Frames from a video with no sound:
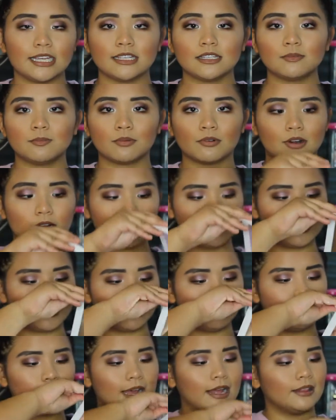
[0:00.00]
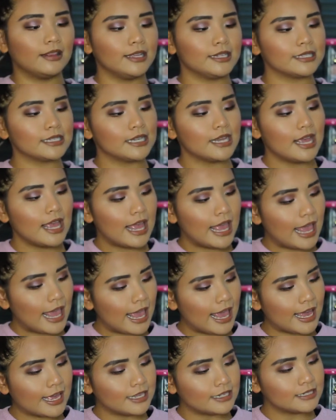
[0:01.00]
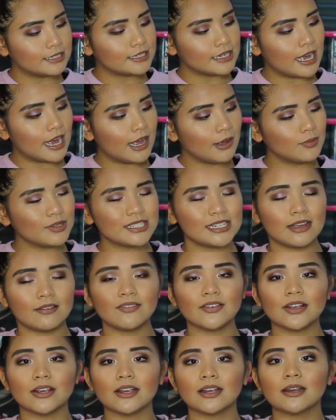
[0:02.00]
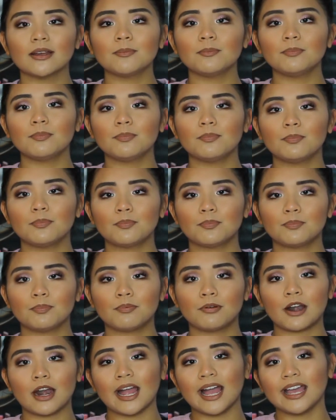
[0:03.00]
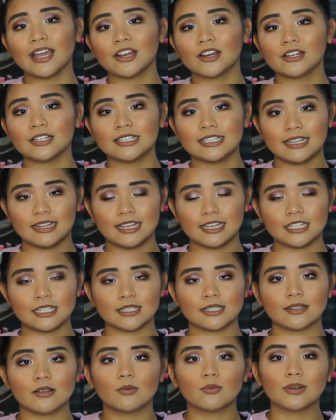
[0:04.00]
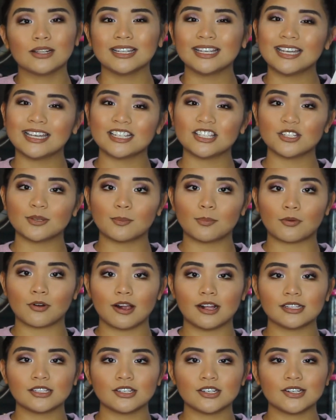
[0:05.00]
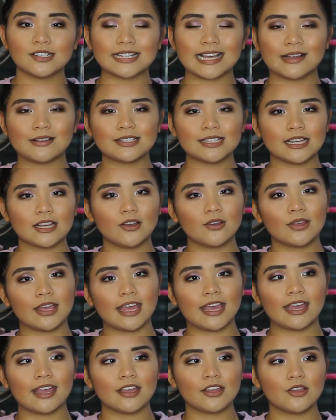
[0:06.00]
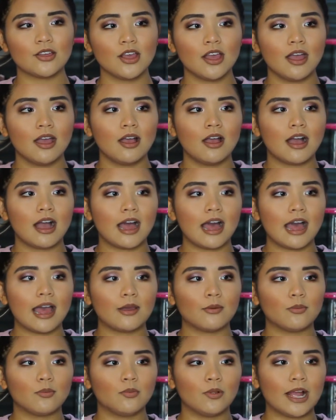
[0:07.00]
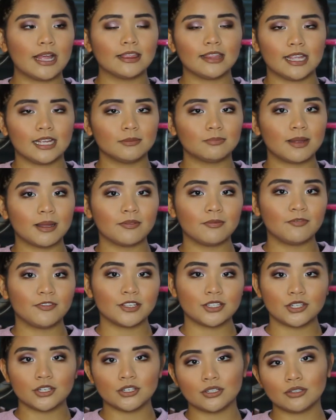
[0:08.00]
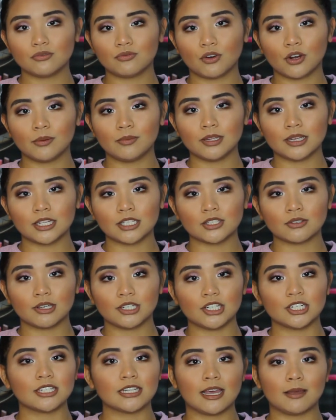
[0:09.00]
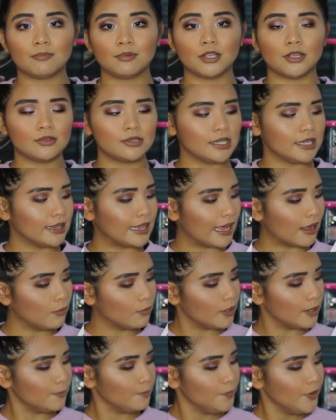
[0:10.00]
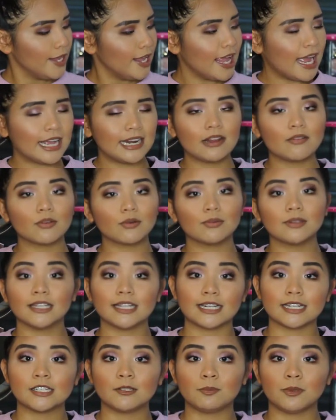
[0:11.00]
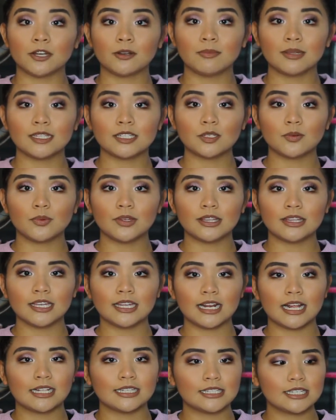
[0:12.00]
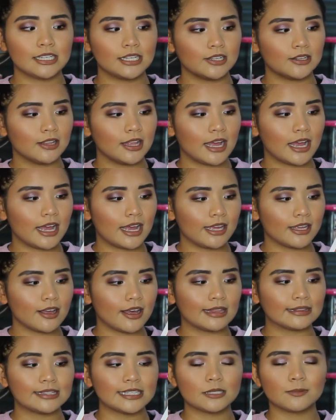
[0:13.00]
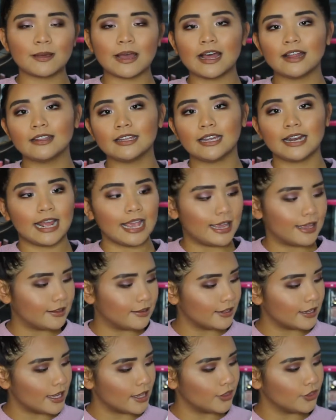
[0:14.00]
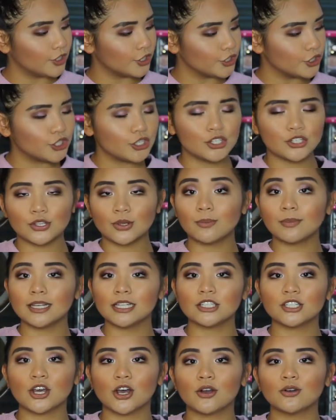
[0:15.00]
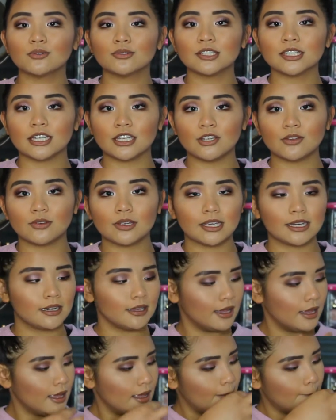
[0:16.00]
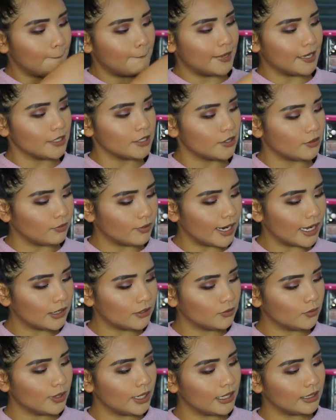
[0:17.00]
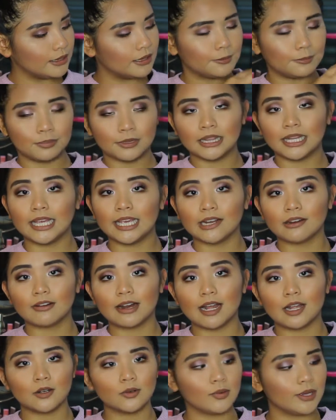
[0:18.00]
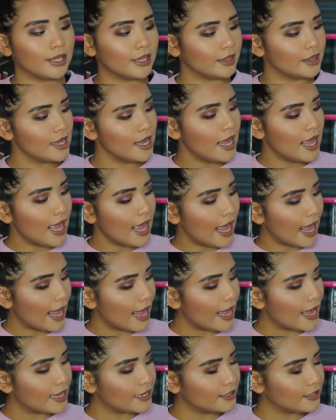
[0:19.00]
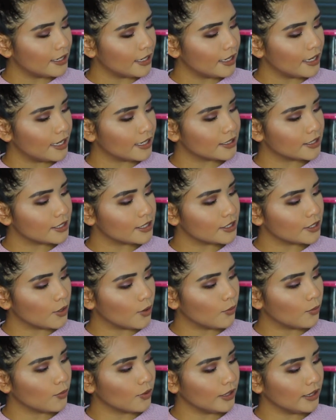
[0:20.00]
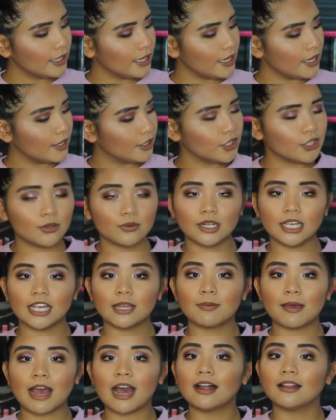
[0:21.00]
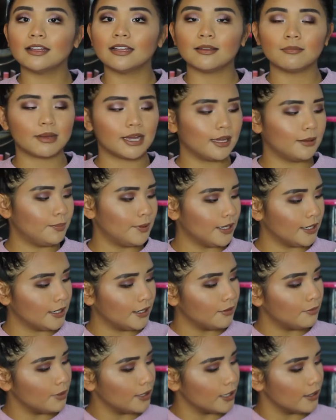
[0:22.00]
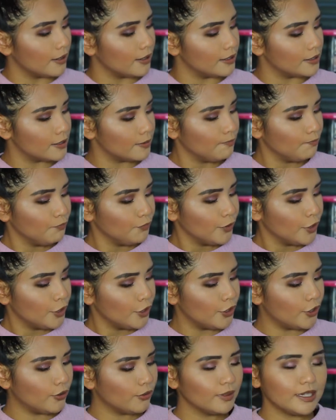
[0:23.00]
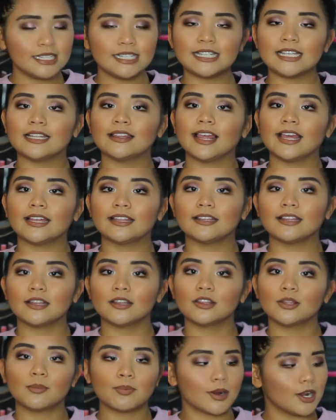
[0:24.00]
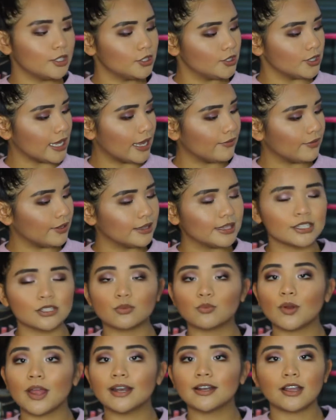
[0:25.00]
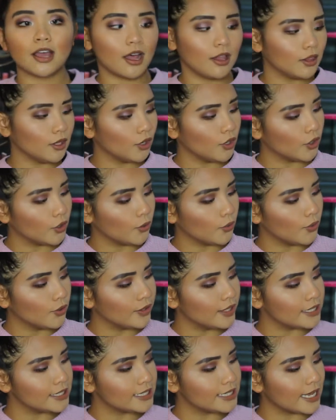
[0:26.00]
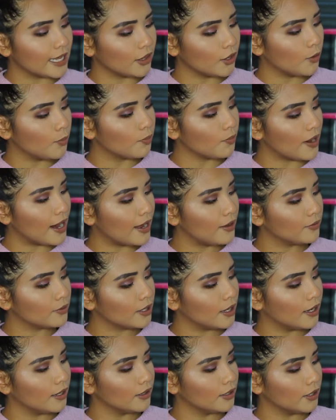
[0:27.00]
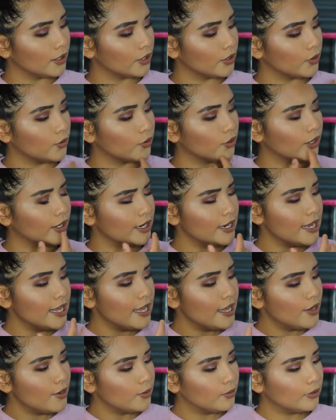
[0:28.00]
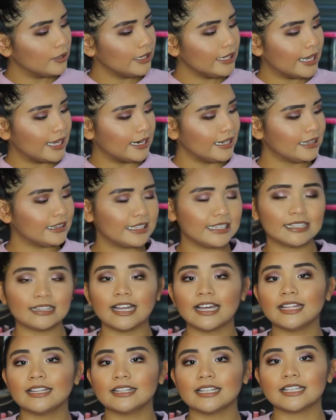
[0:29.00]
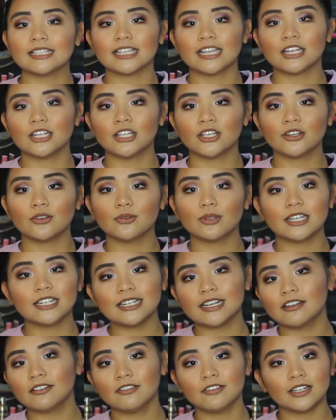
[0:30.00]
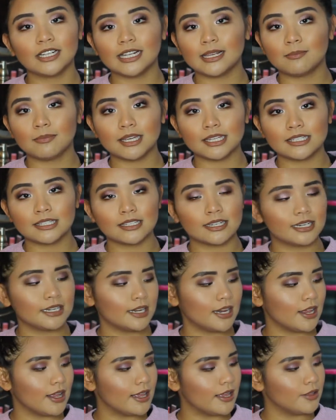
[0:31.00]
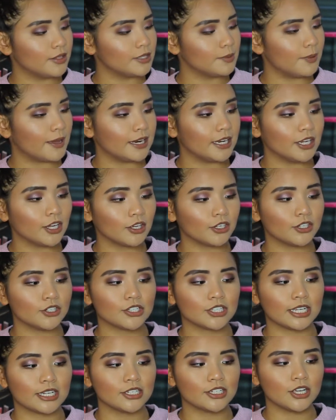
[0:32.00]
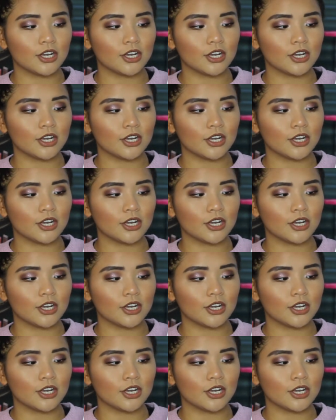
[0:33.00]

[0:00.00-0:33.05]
his bronzer palette. And I was never, prior to this, really into bronzers. I was like, okay, I, I like my physician's formula, so I just kept using that one. I never really experimented with it until I got this palette, and there's just so many tones that you can mix around with and play around with, and it's really a unique palette in my opinion because you don't really see like the just having this red color or this yellow brown color or really anything like this and you can definitely mix it depending on your skin